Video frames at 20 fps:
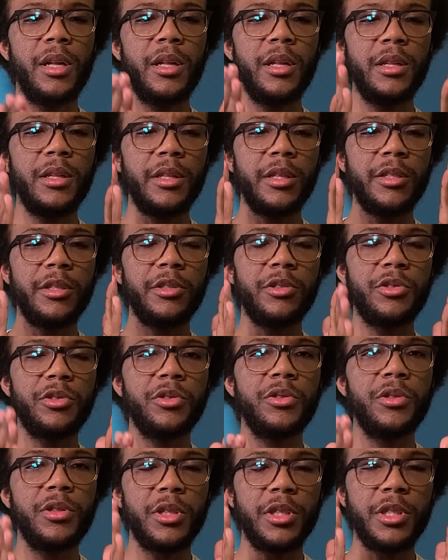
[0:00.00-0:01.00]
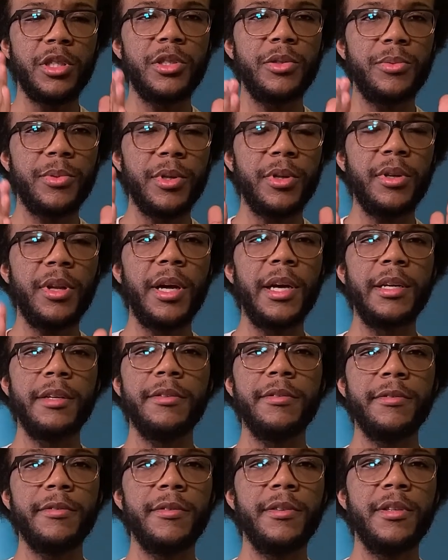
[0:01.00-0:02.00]
This is real life.
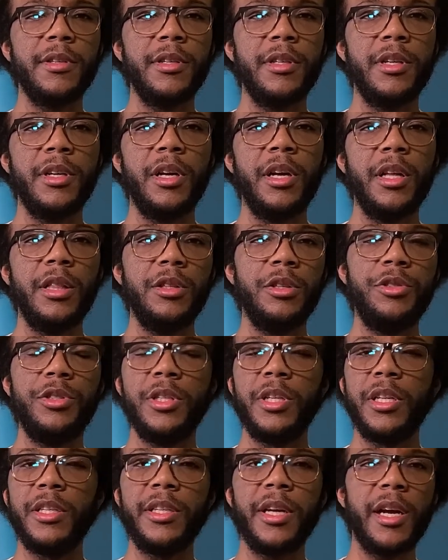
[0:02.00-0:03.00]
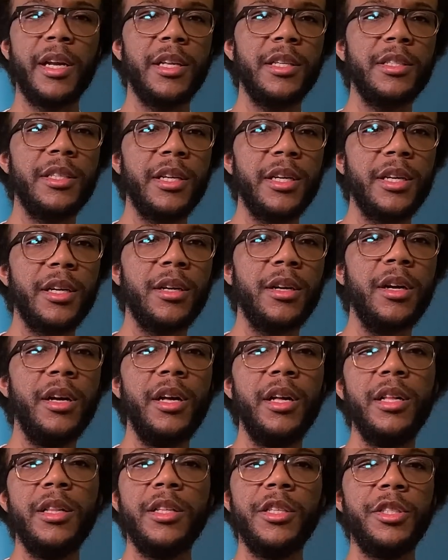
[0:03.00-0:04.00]
Lieutenant Dan is there,
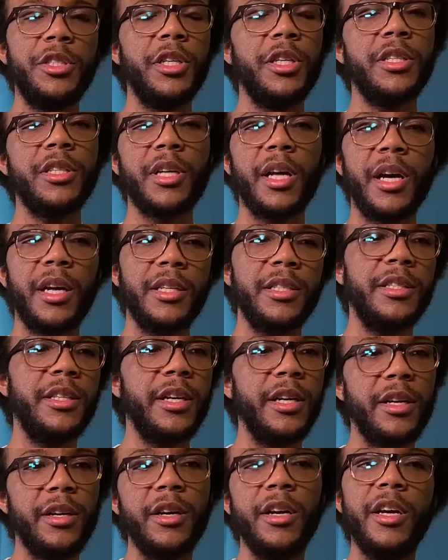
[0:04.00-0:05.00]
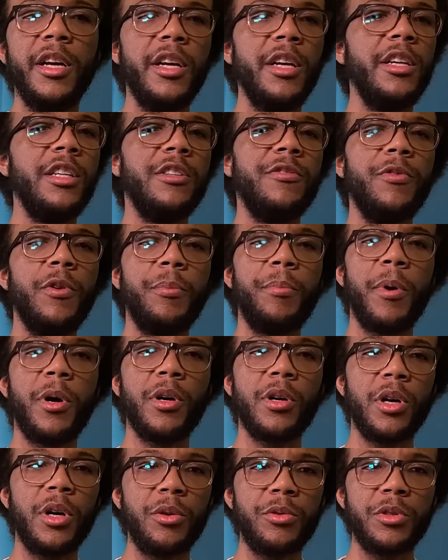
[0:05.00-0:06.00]
the chess guy is there, his football
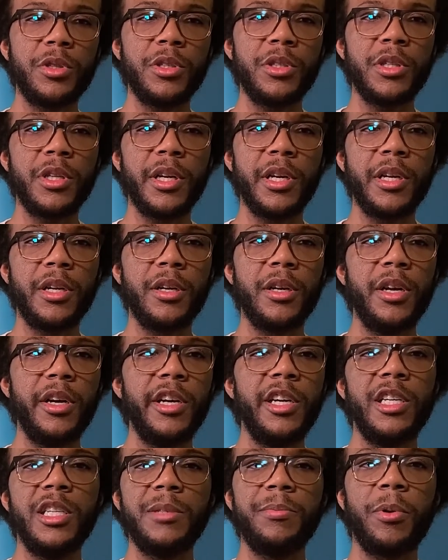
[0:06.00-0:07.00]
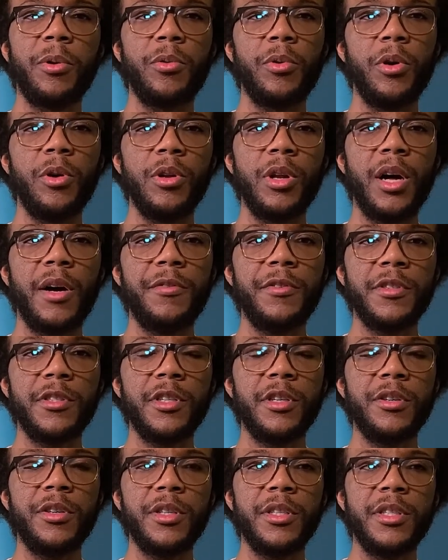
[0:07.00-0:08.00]
coach is there, his parole
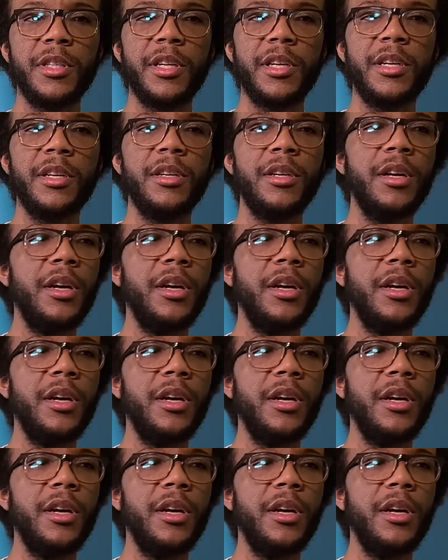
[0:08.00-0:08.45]
officer is there,